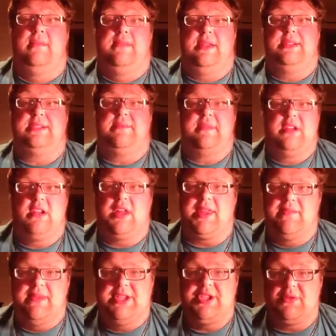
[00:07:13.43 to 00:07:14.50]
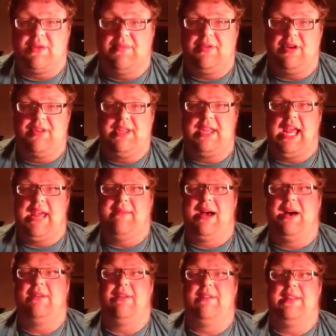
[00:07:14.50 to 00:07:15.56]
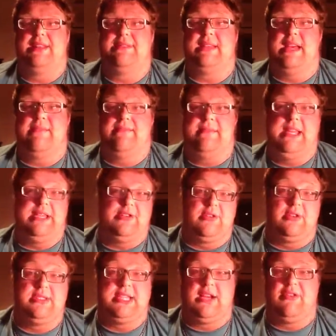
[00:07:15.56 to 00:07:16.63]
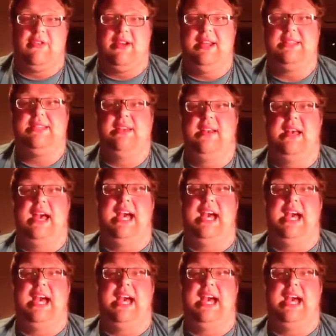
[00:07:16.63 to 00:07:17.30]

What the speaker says: there's something called the Mitchell Report that came out that said he took steroids.